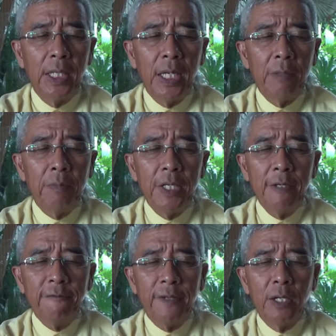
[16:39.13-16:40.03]
and
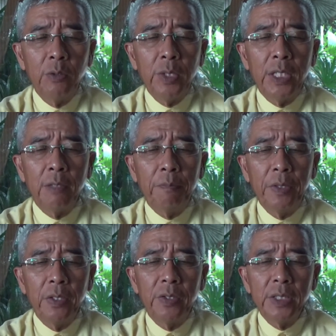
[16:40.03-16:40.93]
being found in
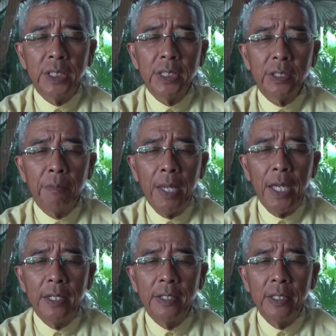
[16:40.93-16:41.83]
appearance as a
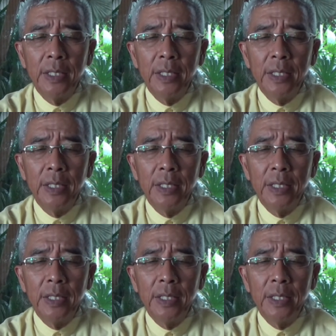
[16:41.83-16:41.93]
man.